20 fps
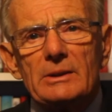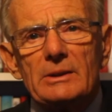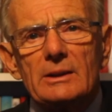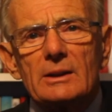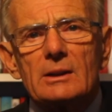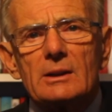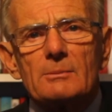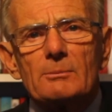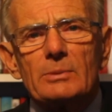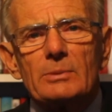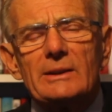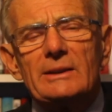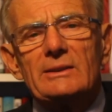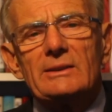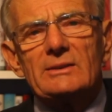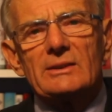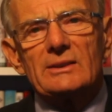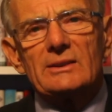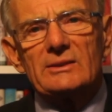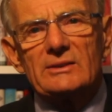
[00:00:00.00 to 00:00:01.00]
a complete
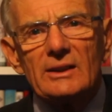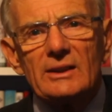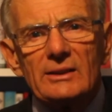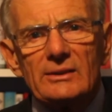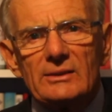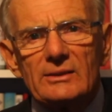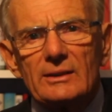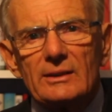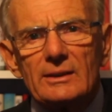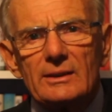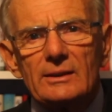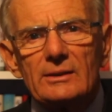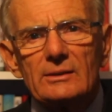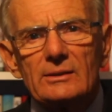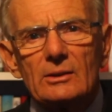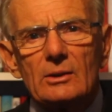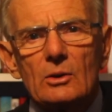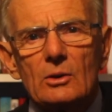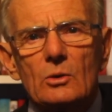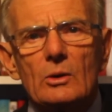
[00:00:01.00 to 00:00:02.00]
success at
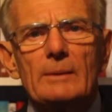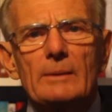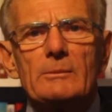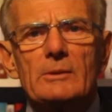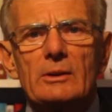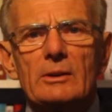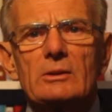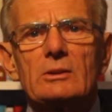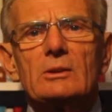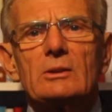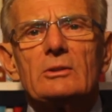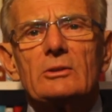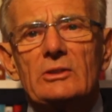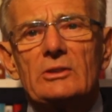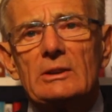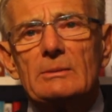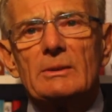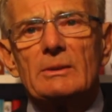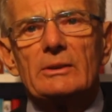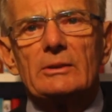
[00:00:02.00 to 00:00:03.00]
this or I'm going to
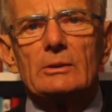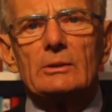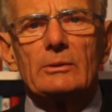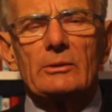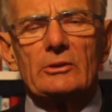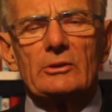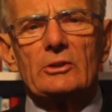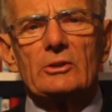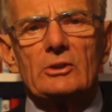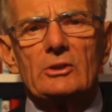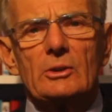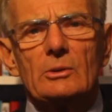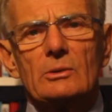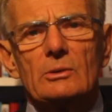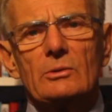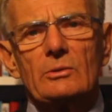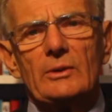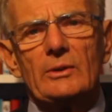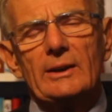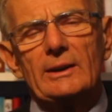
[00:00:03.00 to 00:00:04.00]
see myself as a
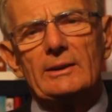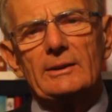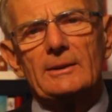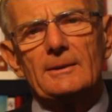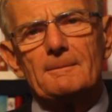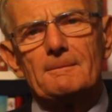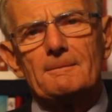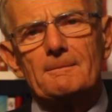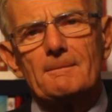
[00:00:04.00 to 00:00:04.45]
total failure.